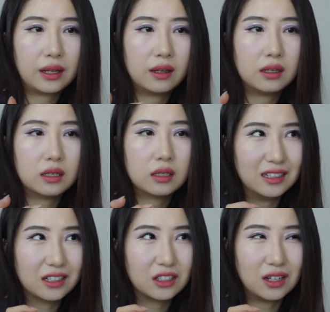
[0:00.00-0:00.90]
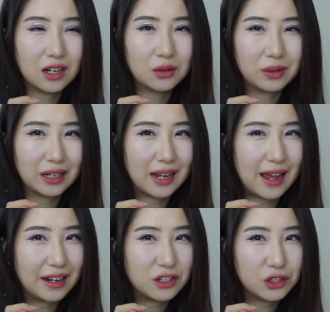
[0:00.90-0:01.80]
in Clockwork
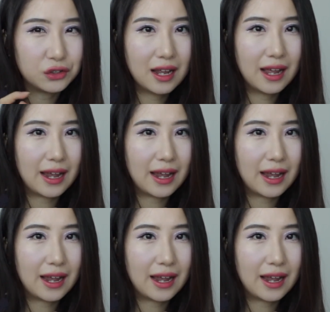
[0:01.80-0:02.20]
Angel,